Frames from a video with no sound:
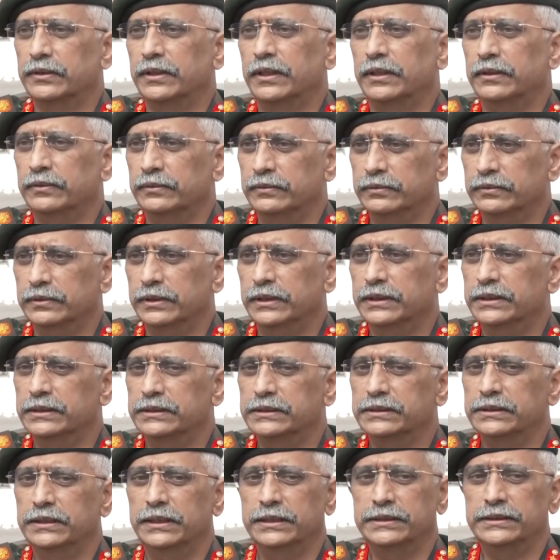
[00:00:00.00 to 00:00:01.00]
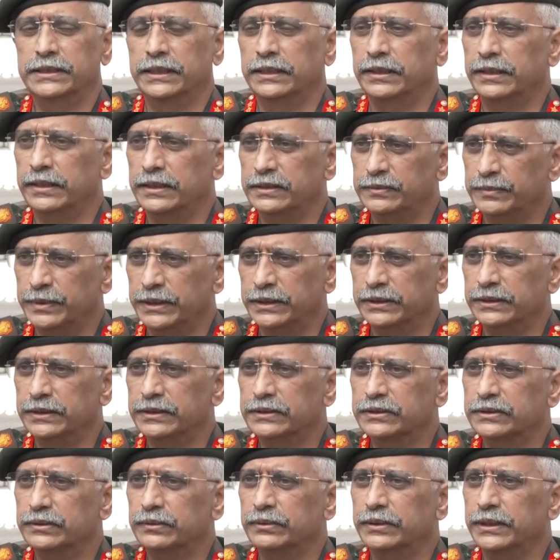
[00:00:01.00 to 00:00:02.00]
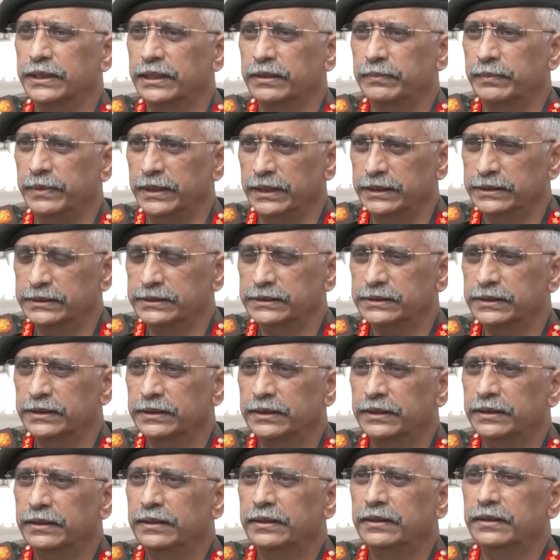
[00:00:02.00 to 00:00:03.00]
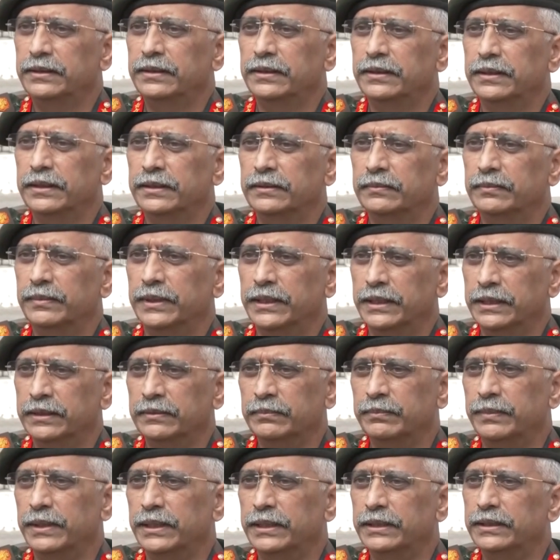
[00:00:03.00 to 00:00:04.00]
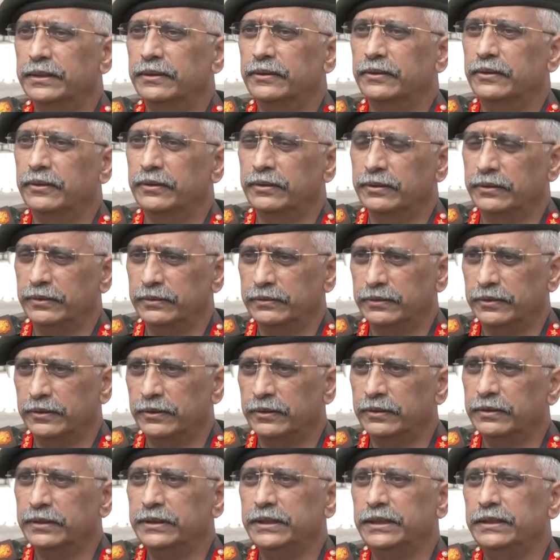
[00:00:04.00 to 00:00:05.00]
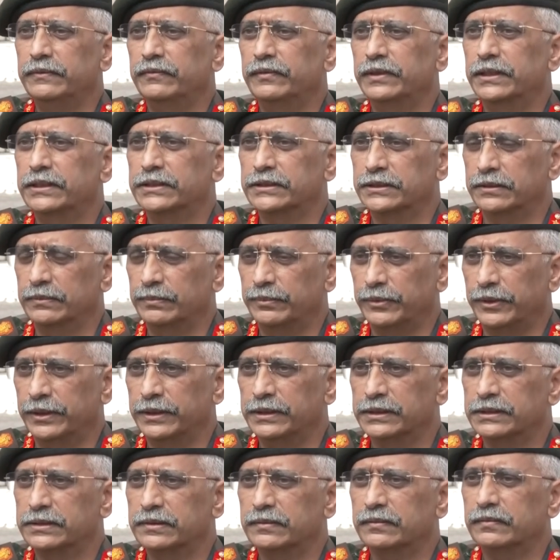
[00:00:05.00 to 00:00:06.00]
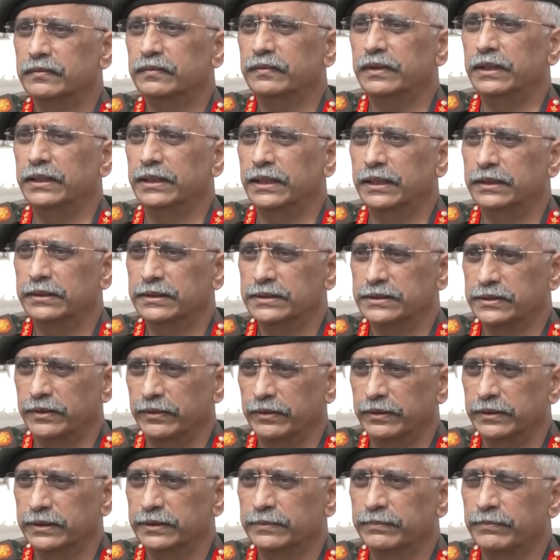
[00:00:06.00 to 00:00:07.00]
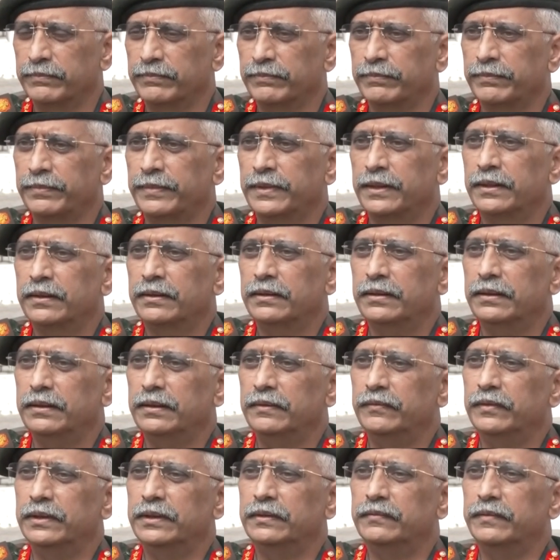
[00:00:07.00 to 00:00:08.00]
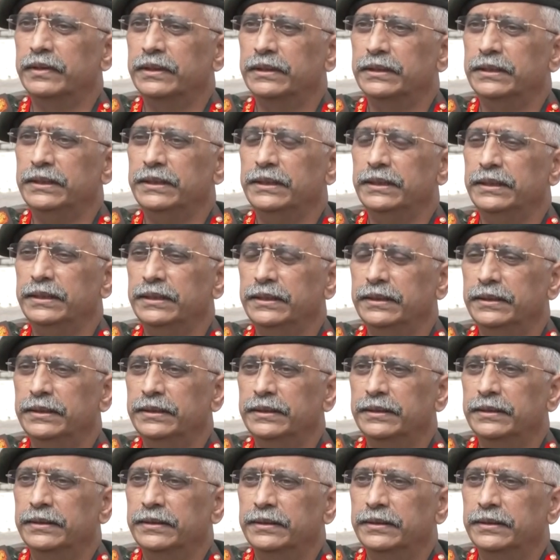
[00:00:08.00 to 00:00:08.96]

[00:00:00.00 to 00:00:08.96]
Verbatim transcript: on how this disengagement is to take place, and by all the friction points will get resolved. Even when the